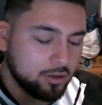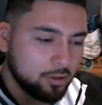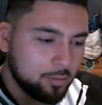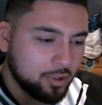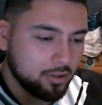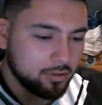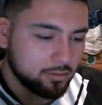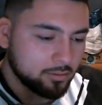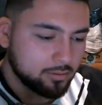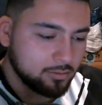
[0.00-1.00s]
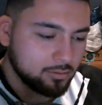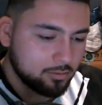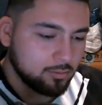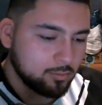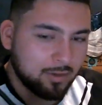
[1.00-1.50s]
I mean,
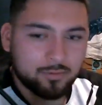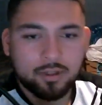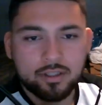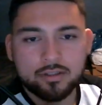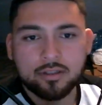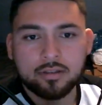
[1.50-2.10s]
we'll have to wait and see.